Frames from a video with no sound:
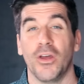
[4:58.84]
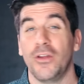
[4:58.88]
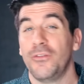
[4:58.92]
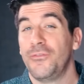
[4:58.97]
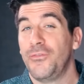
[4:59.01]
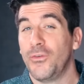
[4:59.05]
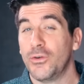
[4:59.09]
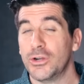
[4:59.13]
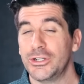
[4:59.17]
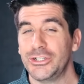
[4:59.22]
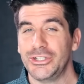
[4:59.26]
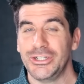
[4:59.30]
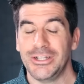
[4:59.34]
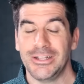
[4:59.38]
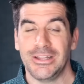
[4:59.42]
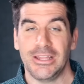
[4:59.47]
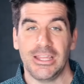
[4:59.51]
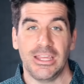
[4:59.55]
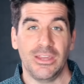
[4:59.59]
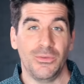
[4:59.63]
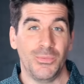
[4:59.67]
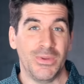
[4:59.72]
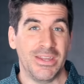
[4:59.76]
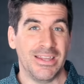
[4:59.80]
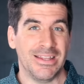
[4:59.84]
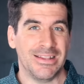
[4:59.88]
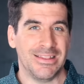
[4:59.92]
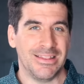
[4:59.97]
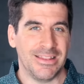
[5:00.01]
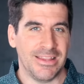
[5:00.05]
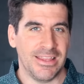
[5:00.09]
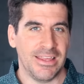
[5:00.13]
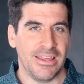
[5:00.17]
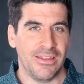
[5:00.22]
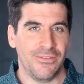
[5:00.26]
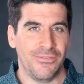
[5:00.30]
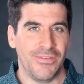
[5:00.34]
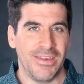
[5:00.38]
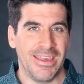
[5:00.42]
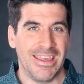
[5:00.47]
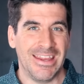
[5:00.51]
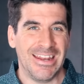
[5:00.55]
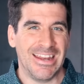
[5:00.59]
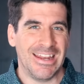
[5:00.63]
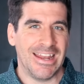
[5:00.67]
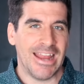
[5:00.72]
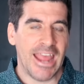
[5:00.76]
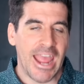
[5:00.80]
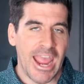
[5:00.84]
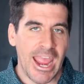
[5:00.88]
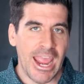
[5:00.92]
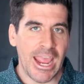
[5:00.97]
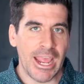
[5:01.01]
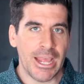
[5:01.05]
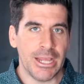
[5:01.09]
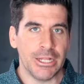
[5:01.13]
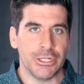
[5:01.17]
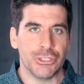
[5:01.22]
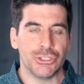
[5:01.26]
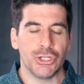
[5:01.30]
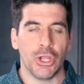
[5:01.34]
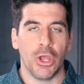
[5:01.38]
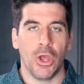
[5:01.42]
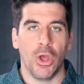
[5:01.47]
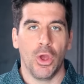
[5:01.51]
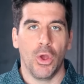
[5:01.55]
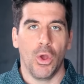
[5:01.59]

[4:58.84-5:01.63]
Unfortunately, we live in an age